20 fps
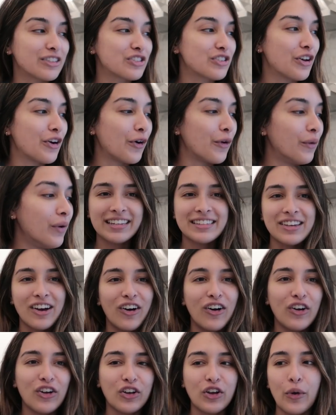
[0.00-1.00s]
So it's
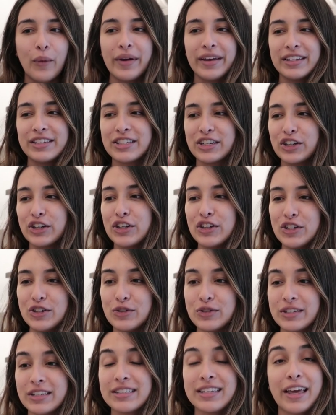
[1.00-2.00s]
all going to good
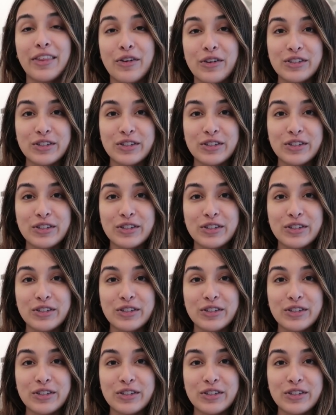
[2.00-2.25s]
use because either